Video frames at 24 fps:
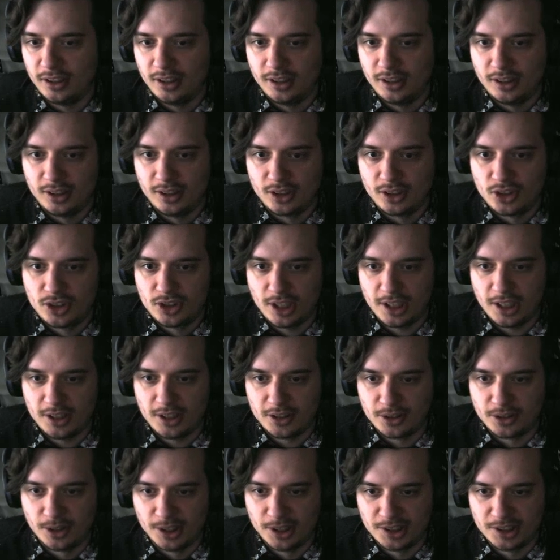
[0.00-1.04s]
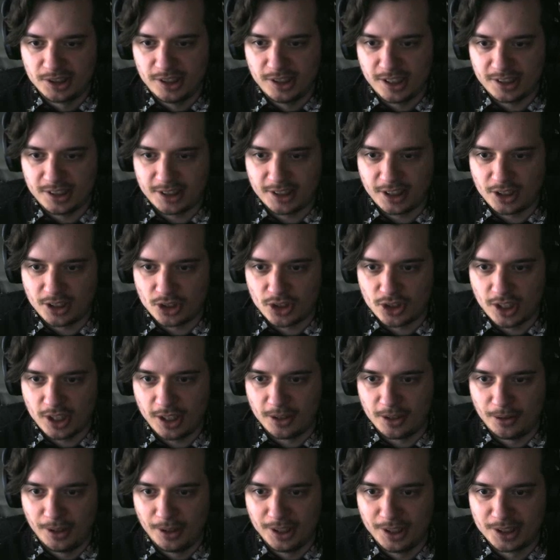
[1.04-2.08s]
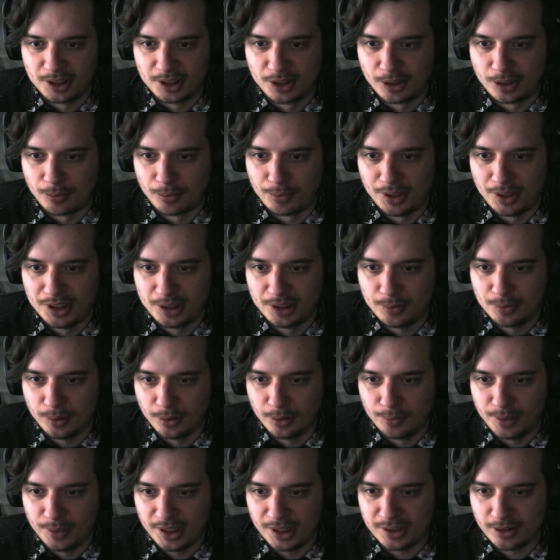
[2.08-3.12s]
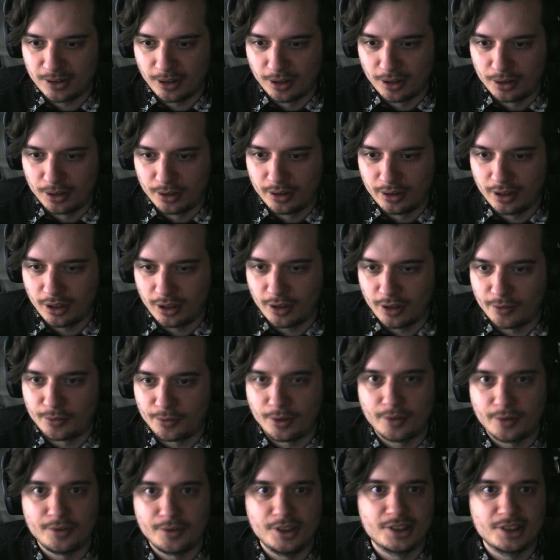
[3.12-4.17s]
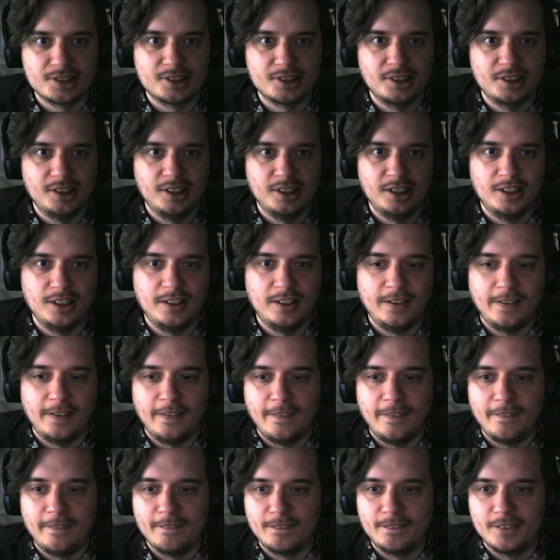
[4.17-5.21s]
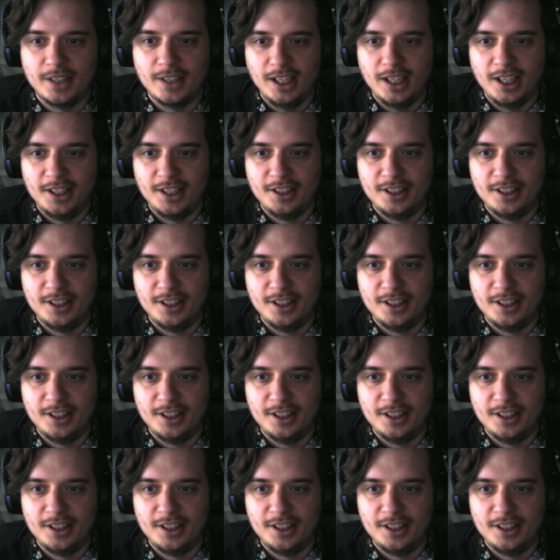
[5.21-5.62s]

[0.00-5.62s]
shader. So this is the entire shader, right? This is a principled base color, a lot of roughness, and